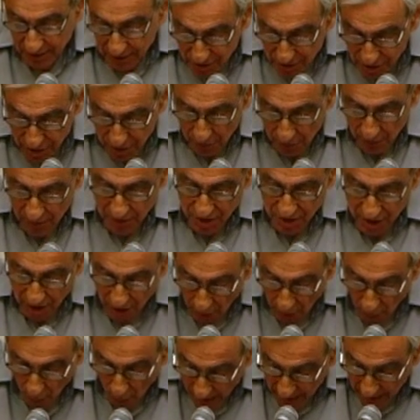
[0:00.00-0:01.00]
Jewish
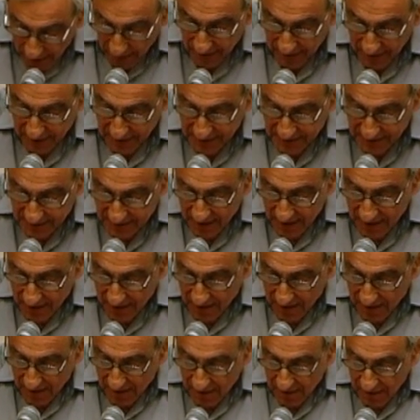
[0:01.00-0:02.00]
awareness
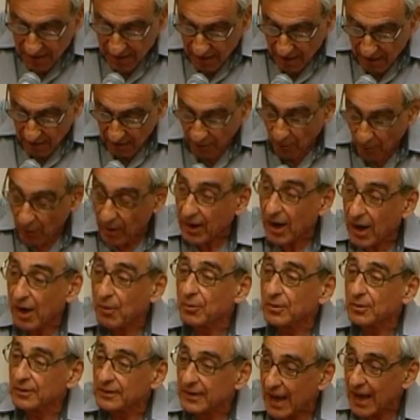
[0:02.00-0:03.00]
of what I
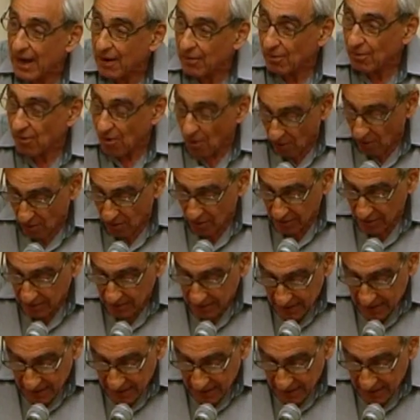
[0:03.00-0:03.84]
will now call